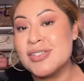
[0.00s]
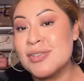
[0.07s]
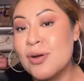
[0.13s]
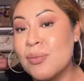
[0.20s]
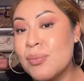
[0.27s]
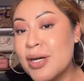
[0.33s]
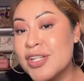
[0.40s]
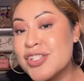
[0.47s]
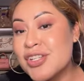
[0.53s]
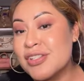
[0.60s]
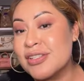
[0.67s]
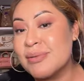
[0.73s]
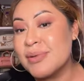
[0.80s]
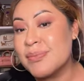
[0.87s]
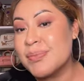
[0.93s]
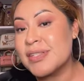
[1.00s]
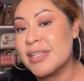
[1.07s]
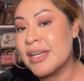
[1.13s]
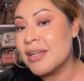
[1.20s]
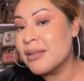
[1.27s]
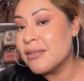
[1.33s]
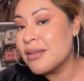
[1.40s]
so much because I'm
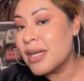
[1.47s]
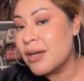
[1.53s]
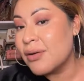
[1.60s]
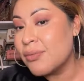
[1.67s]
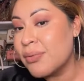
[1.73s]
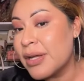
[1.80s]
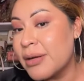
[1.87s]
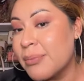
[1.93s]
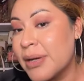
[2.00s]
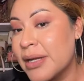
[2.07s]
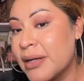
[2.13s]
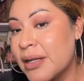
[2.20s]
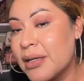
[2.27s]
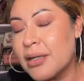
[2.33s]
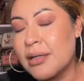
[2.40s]
upset. Look how red my...